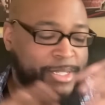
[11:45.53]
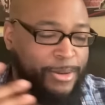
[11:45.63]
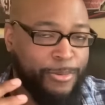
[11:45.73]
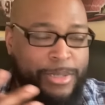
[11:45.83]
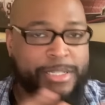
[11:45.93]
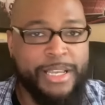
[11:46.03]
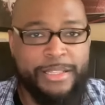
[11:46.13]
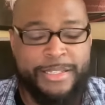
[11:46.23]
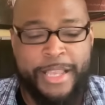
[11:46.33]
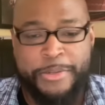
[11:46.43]
So once
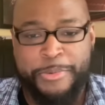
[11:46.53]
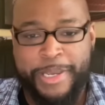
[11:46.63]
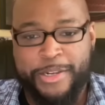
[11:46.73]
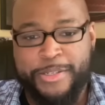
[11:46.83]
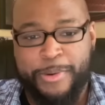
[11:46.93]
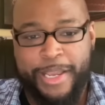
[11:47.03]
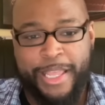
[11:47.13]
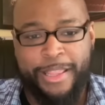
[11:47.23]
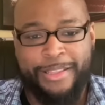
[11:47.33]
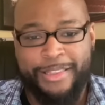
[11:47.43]
again, the schedule makers were
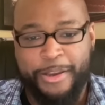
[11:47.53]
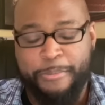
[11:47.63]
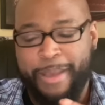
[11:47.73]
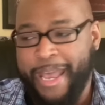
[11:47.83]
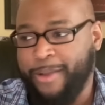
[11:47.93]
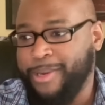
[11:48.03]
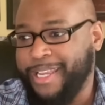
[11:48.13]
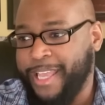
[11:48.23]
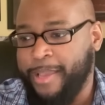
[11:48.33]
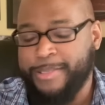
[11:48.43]
in their bag when
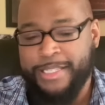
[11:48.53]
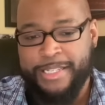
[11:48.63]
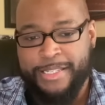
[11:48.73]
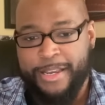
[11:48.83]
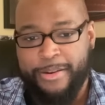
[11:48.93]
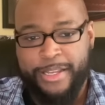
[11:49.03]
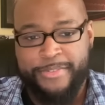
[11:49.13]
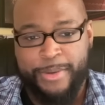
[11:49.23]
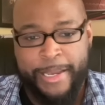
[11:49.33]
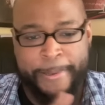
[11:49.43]
it came to these
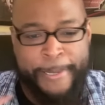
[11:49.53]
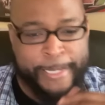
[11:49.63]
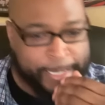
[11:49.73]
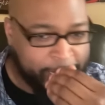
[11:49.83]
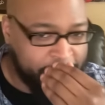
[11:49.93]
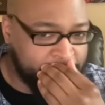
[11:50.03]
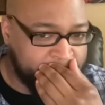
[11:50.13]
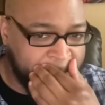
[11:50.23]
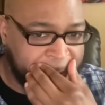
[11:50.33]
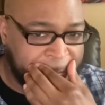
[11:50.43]
narratives, right? And
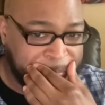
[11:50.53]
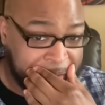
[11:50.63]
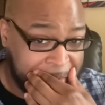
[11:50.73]
so